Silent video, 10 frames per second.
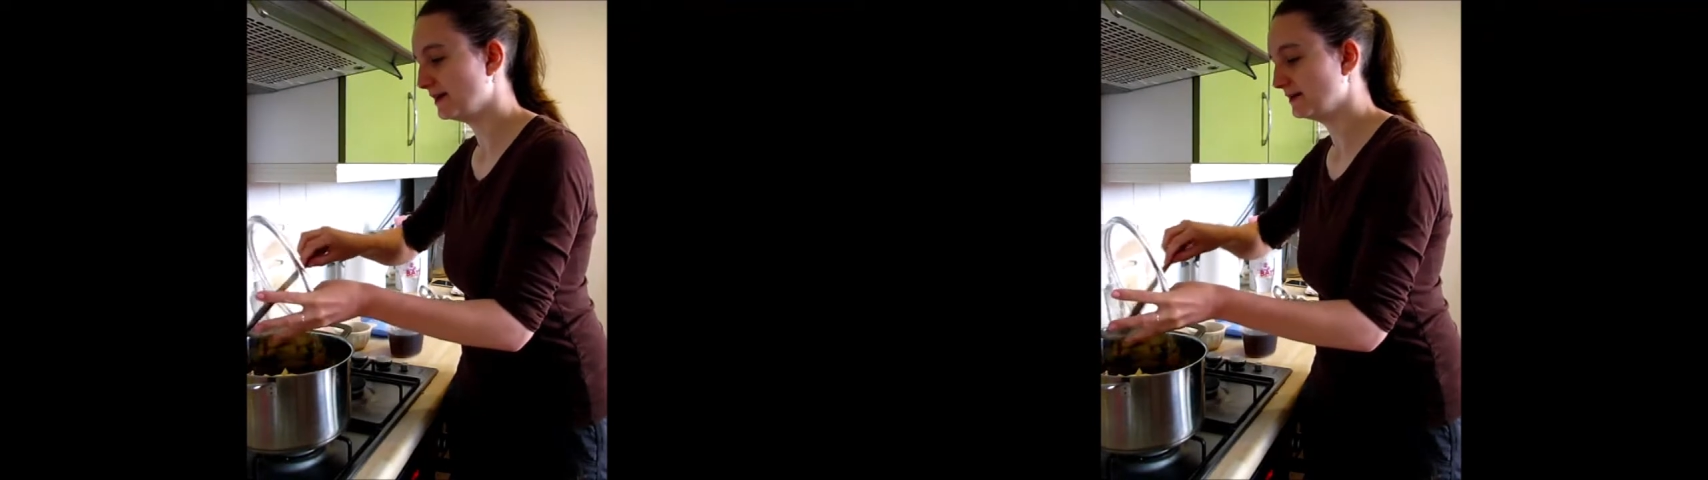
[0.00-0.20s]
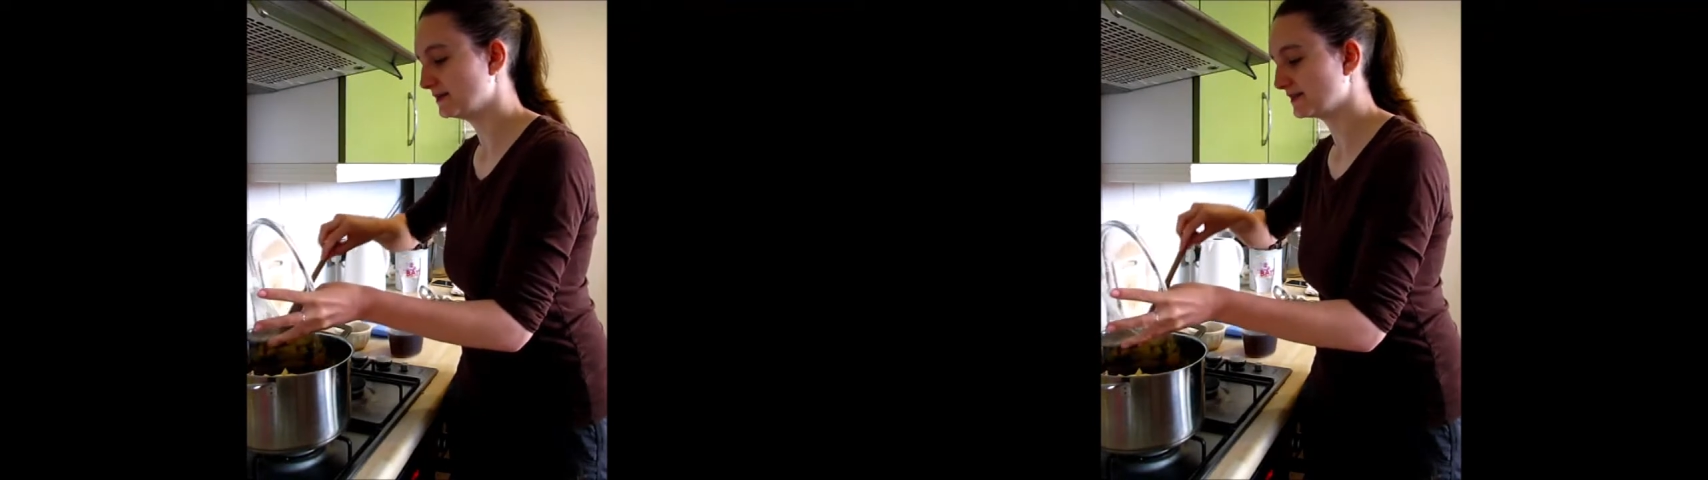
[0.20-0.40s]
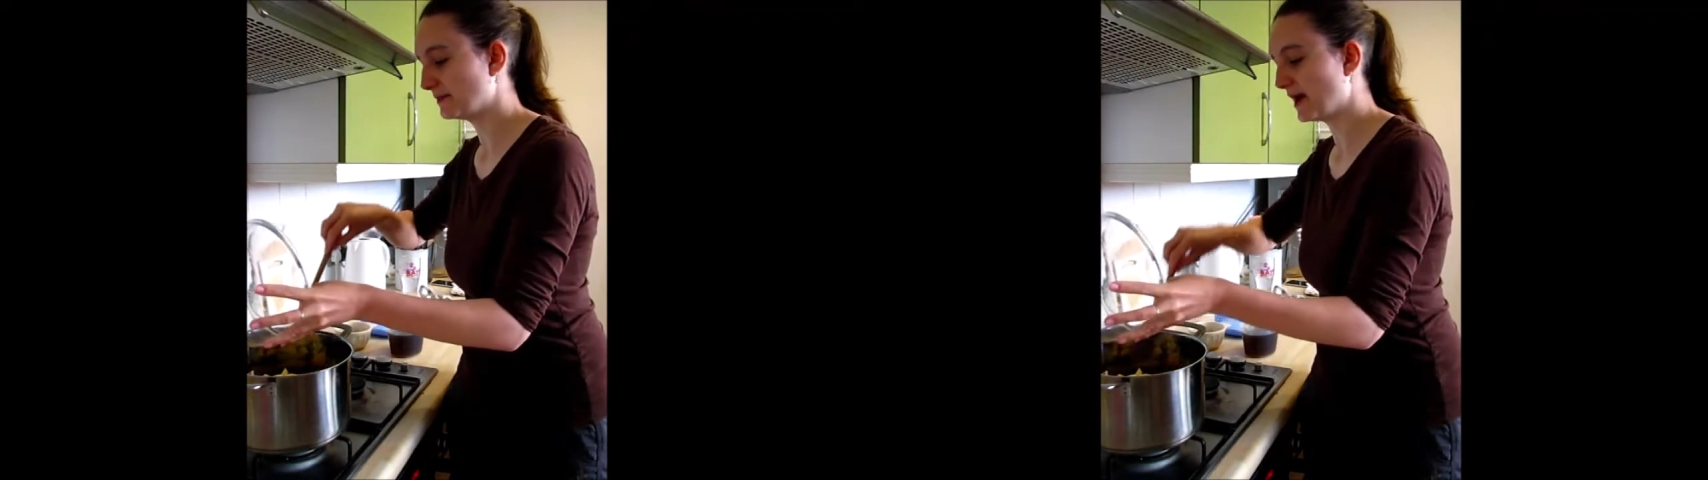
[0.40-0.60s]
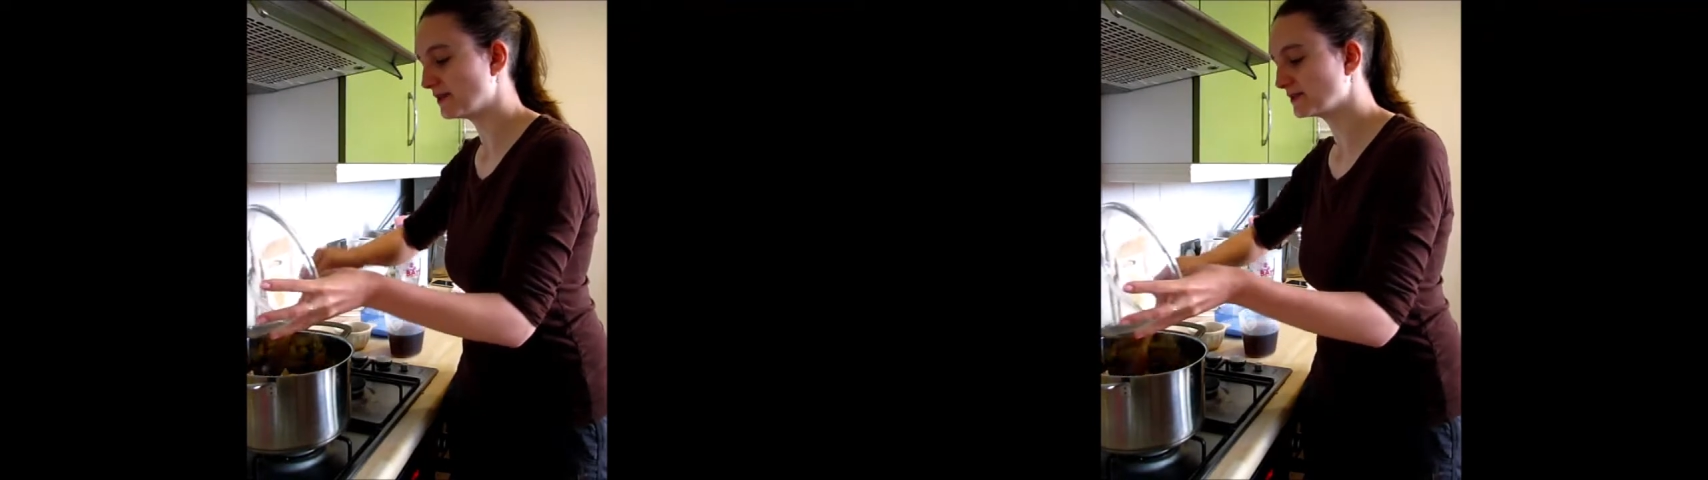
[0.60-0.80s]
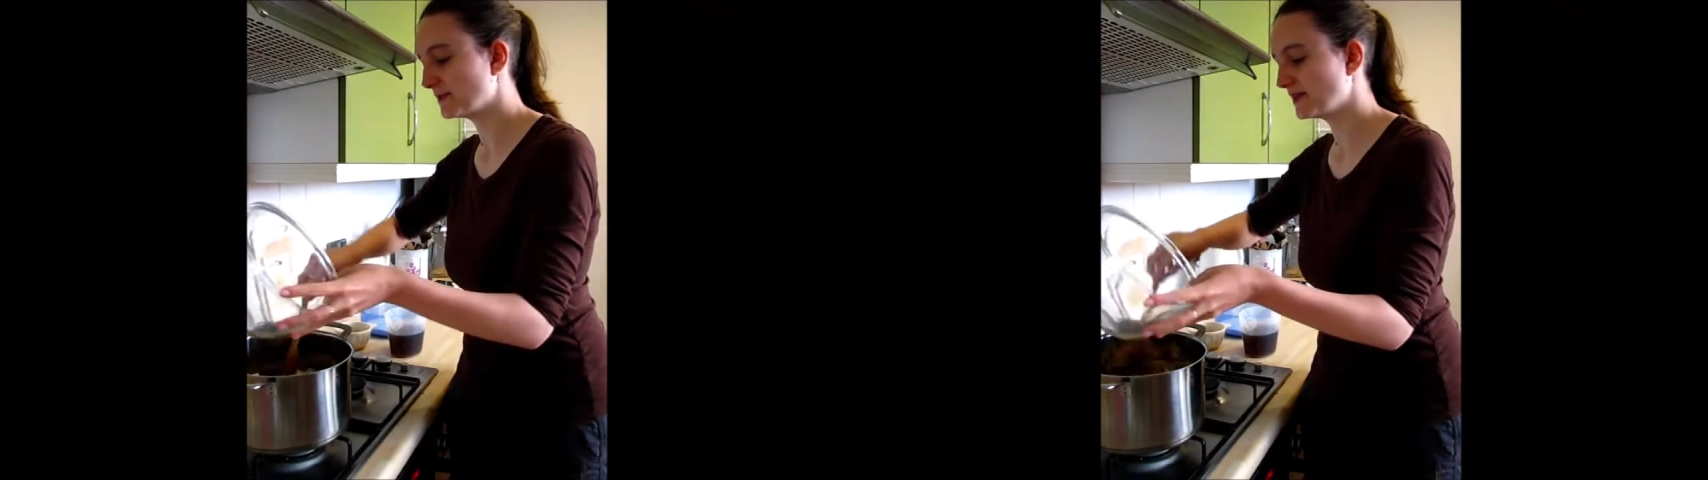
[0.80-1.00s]
some
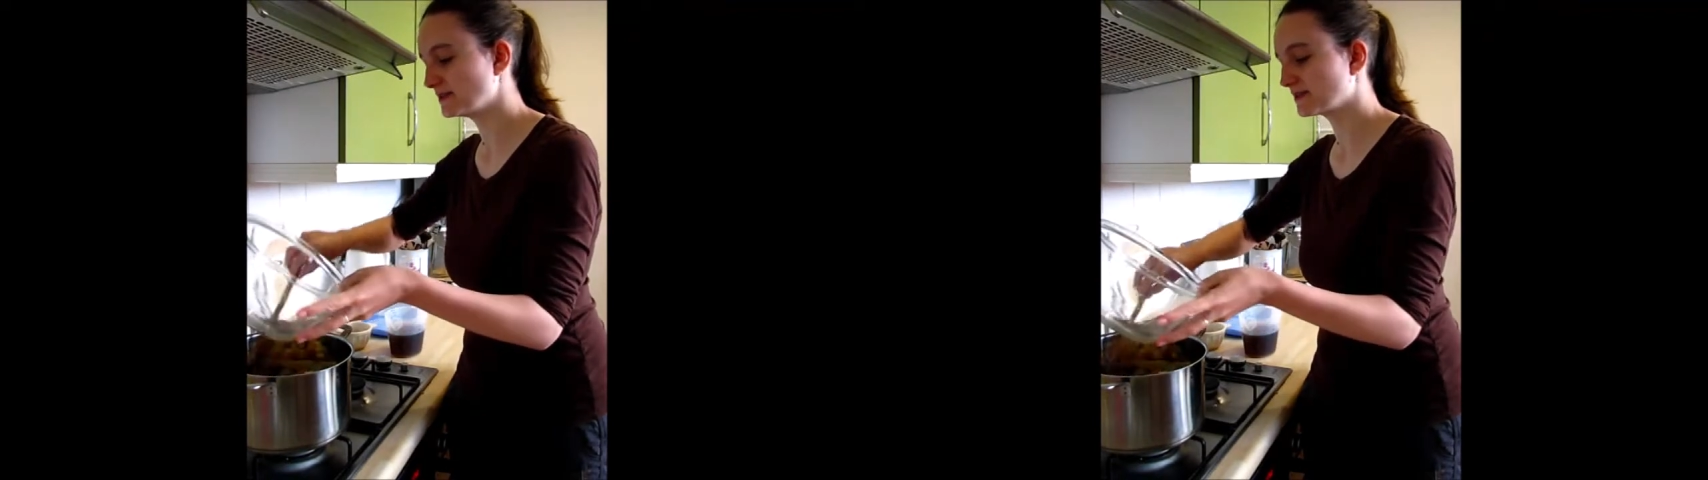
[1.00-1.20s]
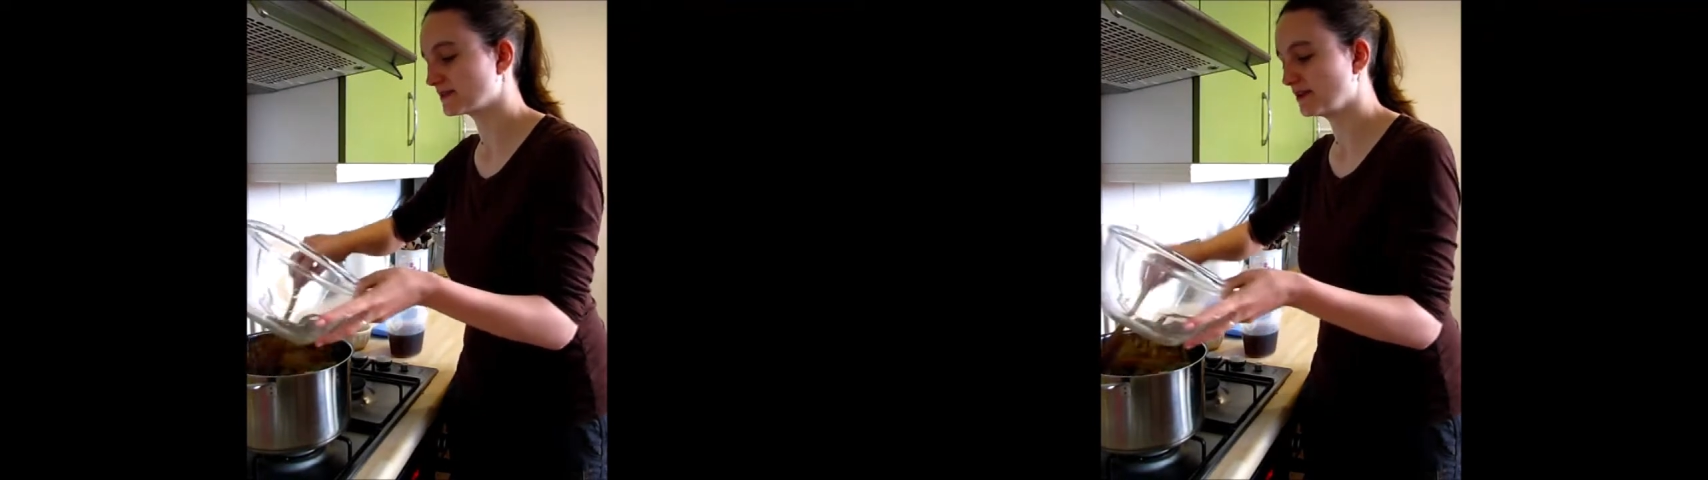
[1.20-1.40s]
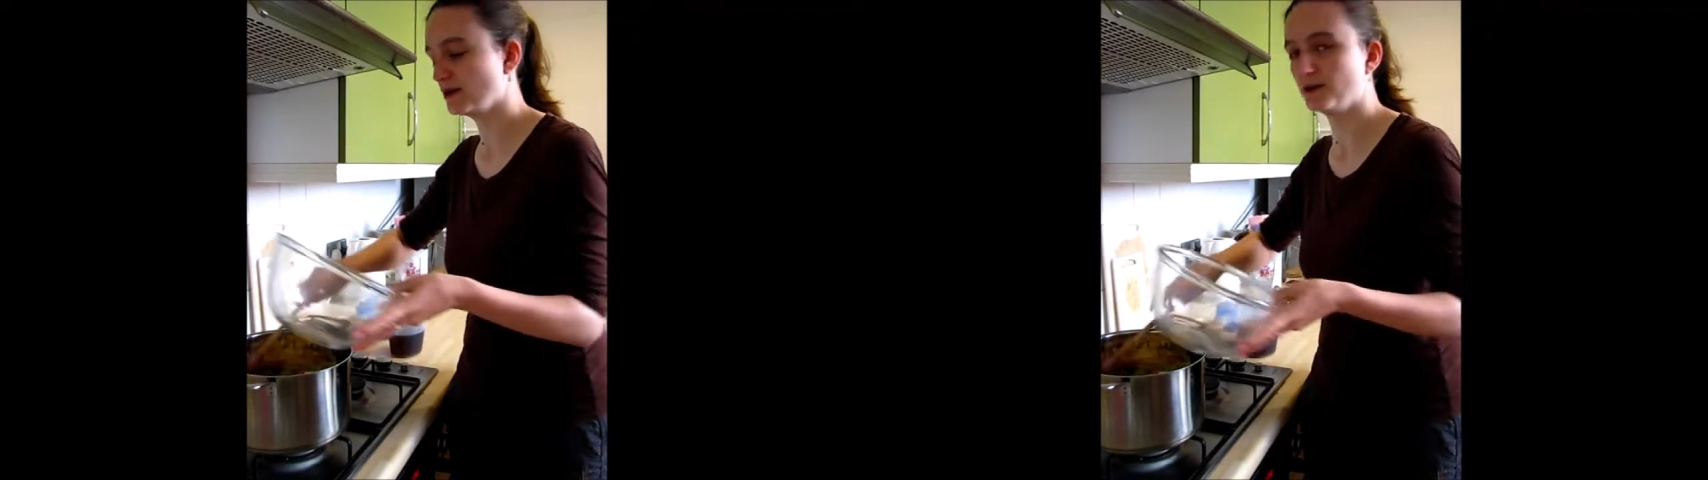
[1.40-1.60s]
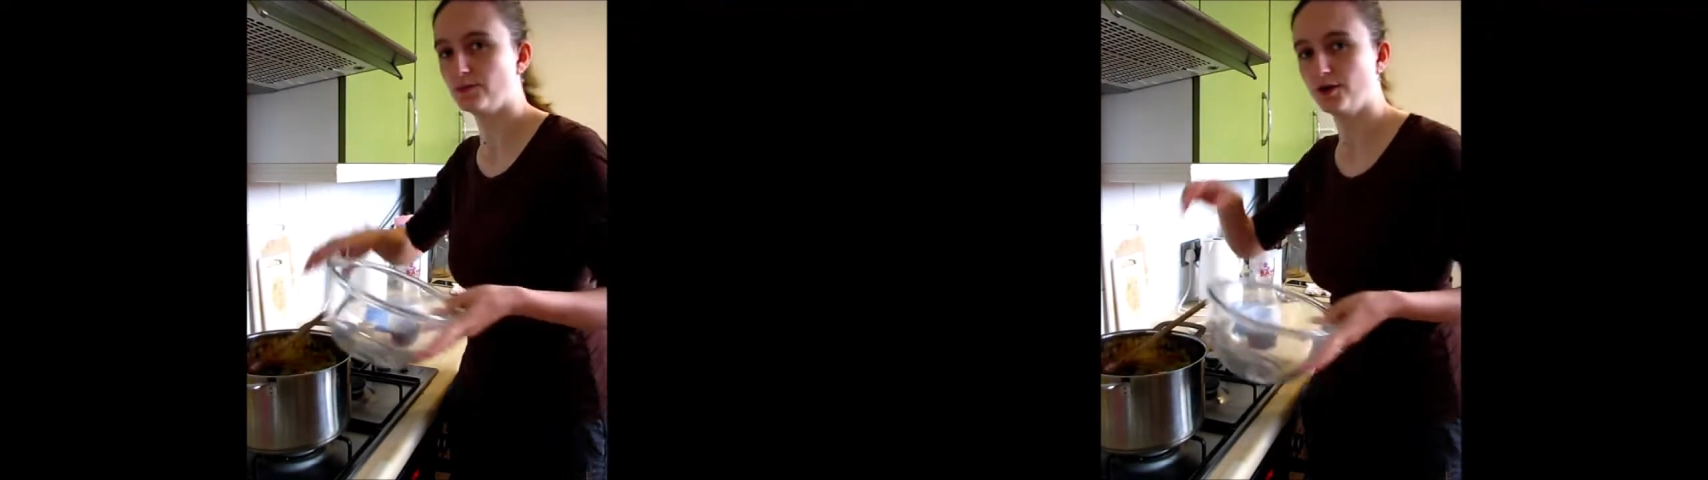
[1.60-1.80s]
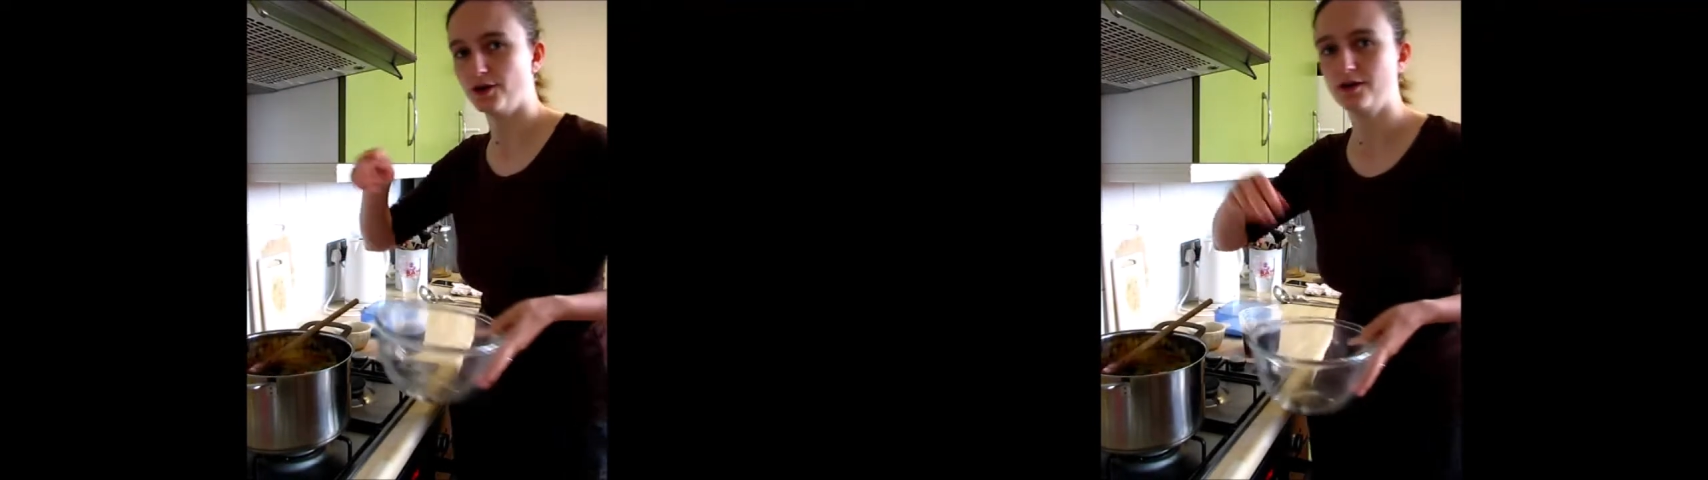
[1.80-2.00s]
housemates who
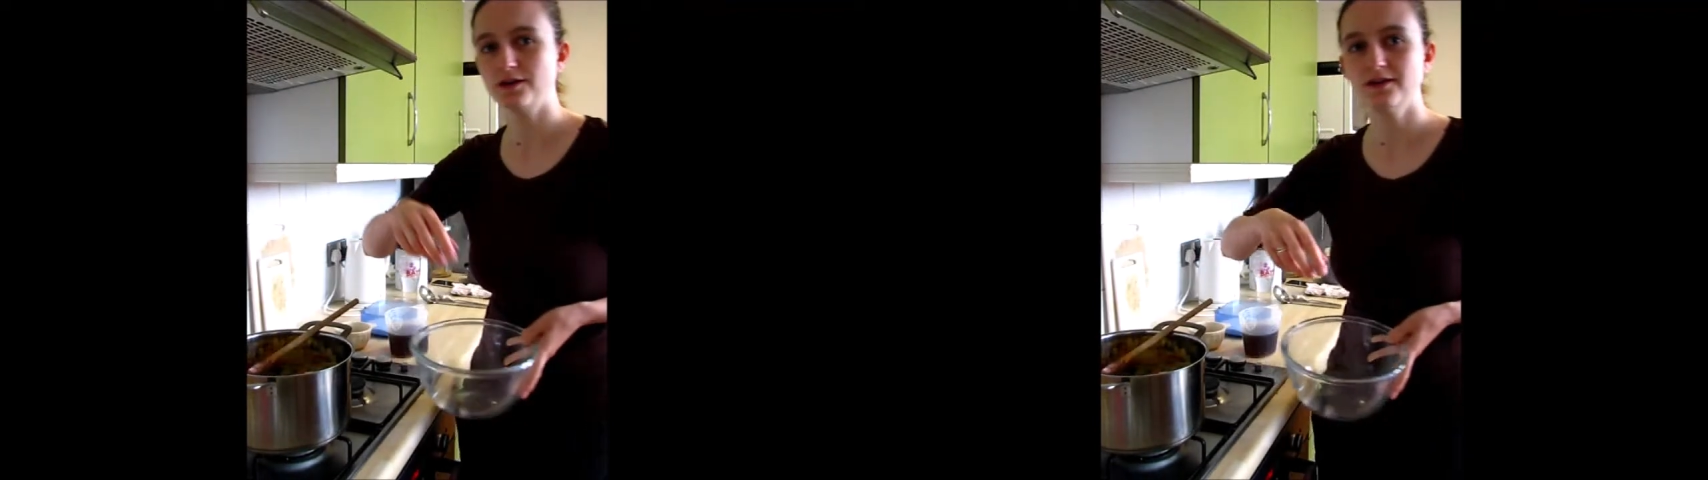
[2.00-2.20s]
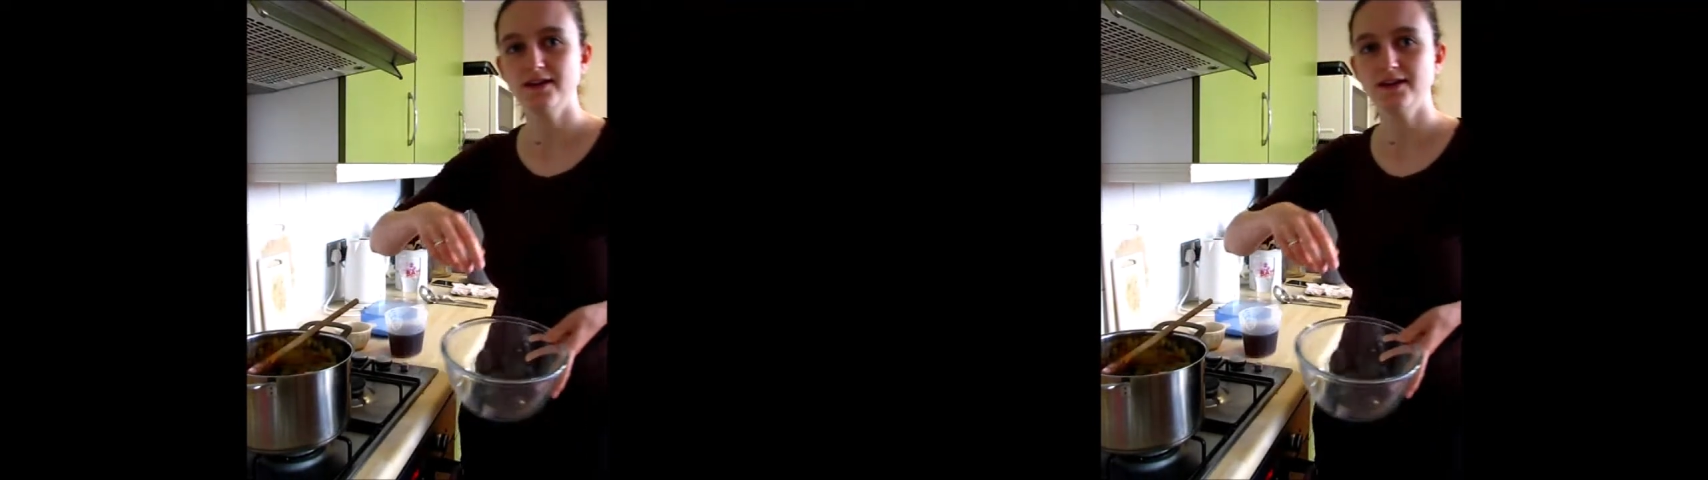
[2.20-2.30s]
were